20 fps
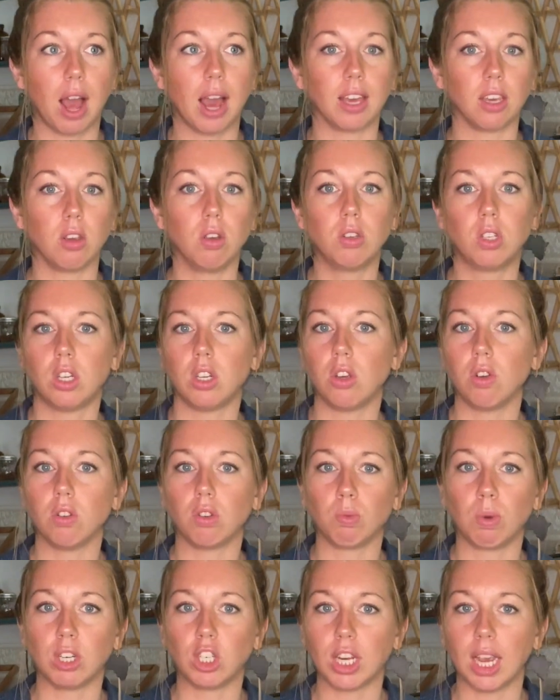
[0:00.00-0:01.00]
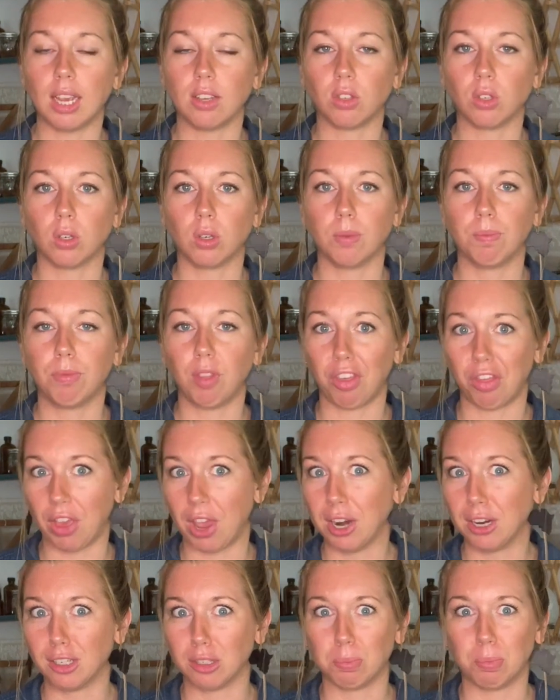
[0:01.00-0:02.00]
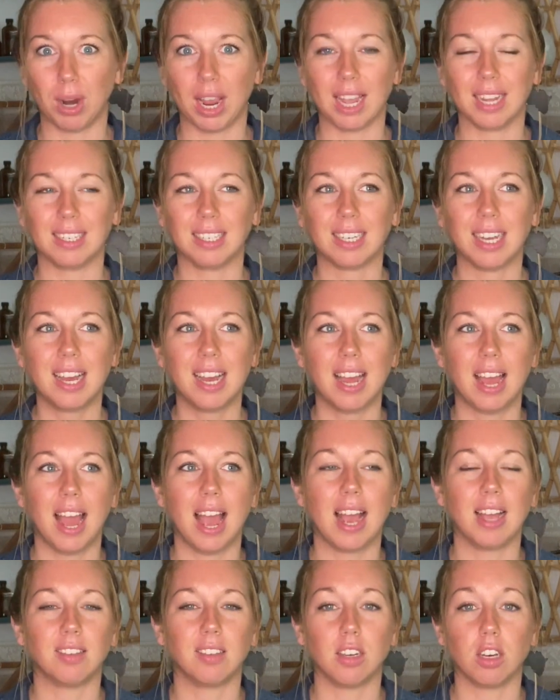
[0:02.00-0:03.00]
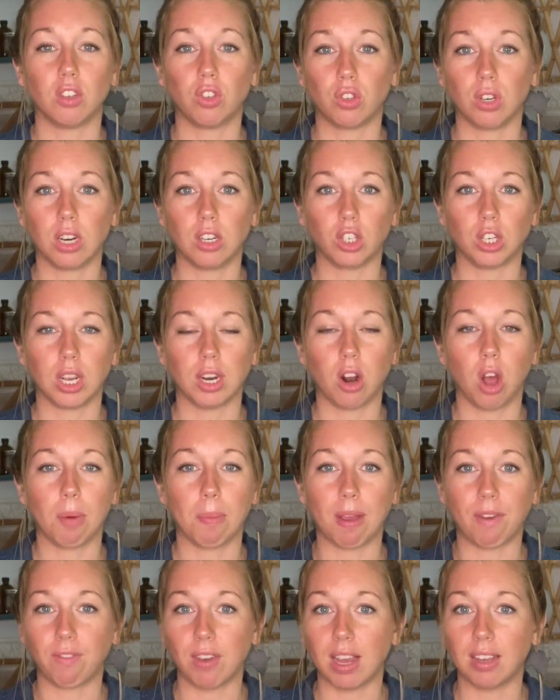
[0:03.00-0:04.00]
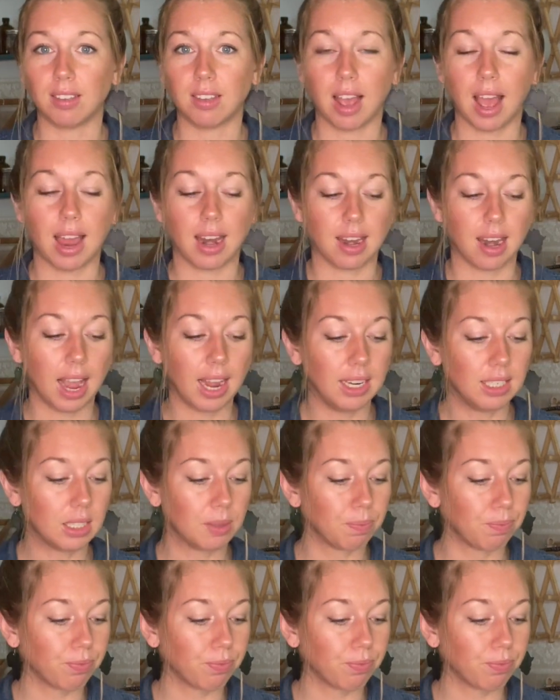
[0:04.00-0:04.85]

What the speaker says: I used to use witch hazel, the Thayer's brand, as an astringent on my face at night.